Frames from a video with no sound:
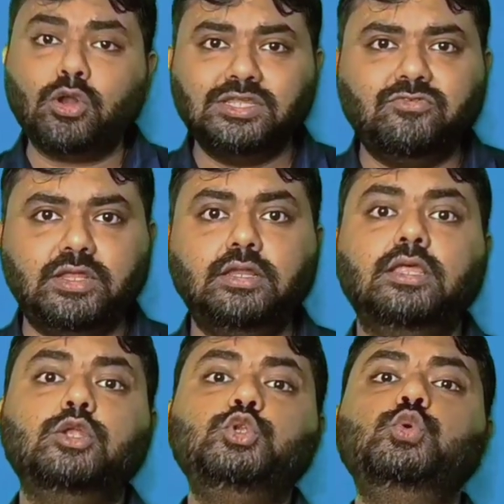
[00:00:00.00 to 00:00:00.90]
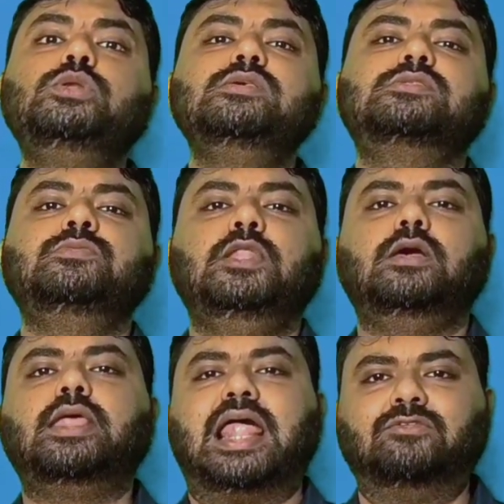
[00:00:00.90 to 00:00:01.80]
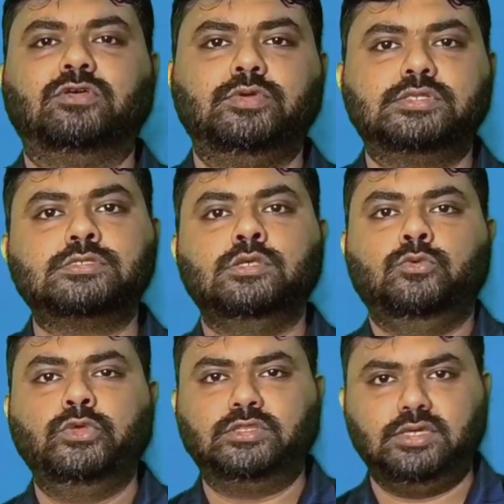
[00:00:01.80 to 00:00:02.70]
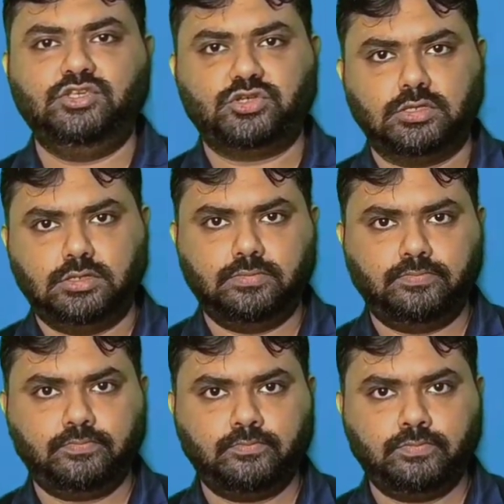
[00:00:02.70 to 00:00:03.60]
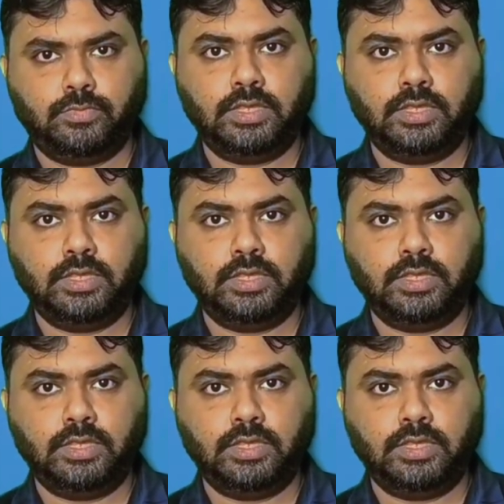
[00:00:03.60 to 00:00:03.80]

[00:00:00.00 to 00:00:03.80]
not even two dissimilar alphabets with each other.